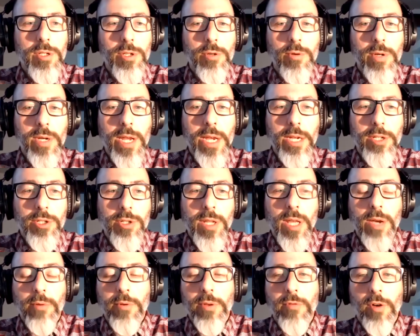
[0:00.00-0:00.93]
in nature
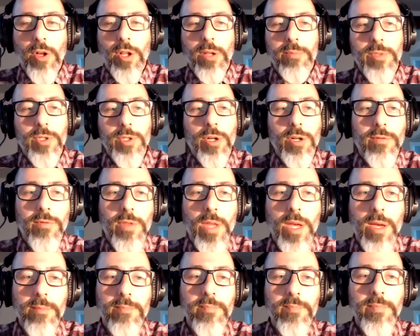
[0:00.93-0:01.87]
that we've all observed
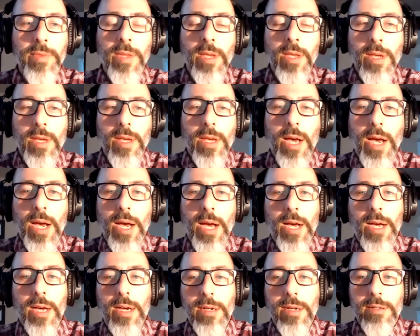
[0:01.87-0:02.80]
them
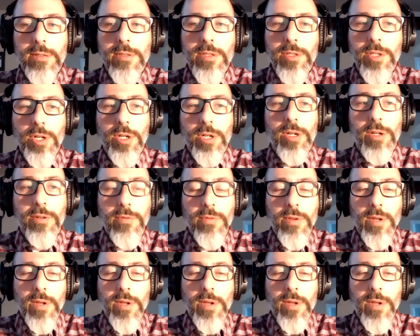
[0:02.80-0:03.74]
serve,
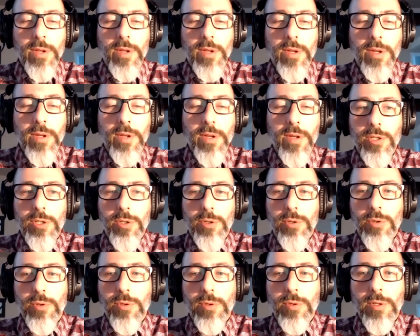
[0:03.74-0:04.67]
which is
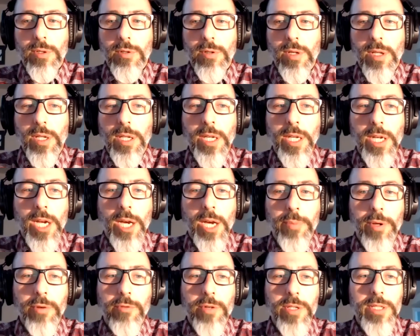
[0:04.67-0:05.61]
to clean
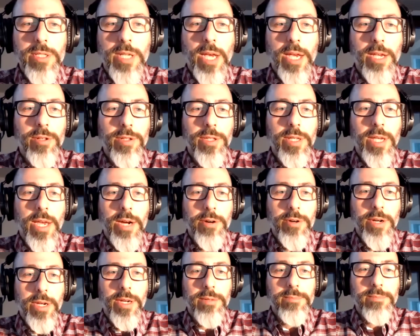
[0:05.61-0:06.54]
up and recycle the
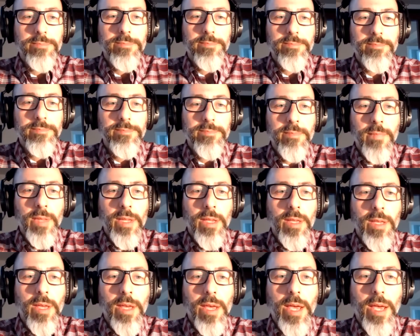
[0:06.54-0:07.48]
area.
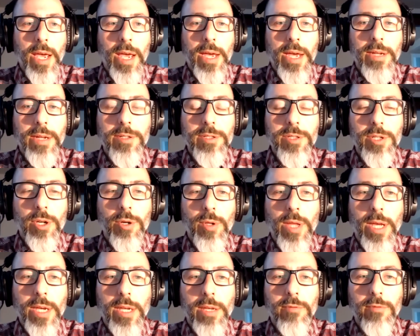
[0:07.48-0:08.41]
And so,
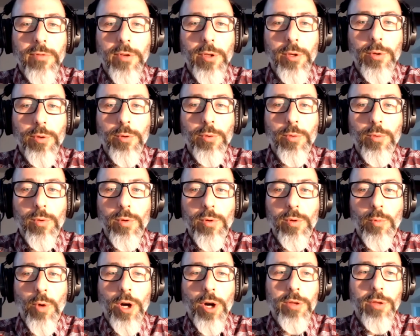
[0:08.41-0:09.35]
like, if you
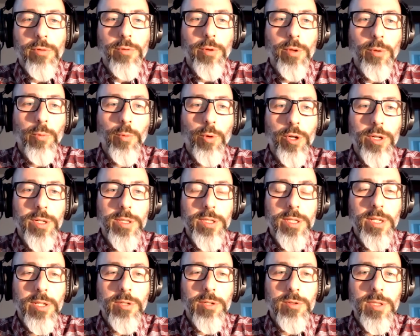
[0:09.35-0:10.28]
walk through the
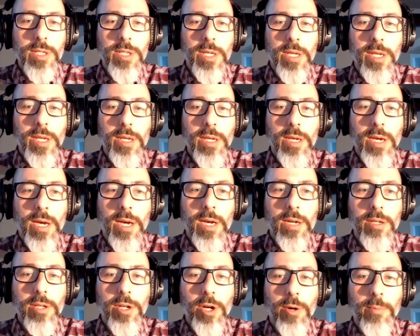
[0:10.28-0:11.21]
woods and you see,
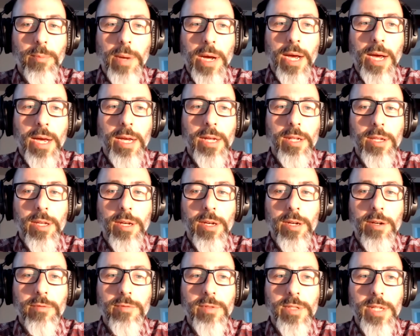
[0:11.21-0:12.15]
a pile
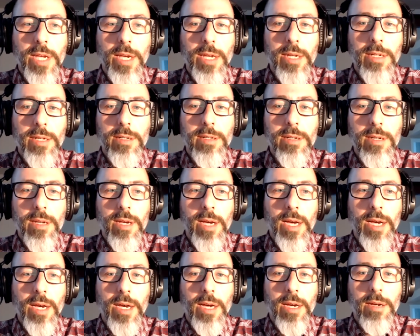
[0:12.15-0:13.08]
of dead
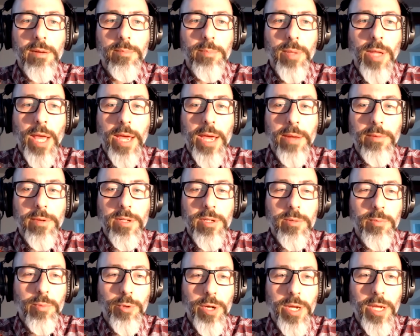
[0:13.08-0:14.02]
plant
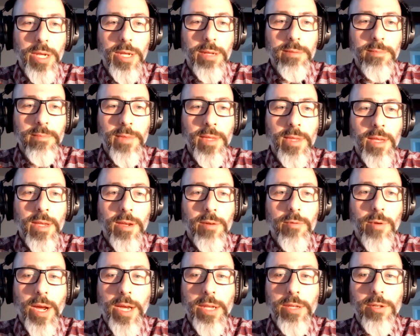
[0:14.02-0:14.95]
debris,
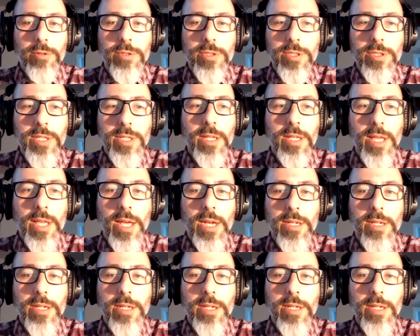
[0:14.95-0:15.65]
right, you'll see that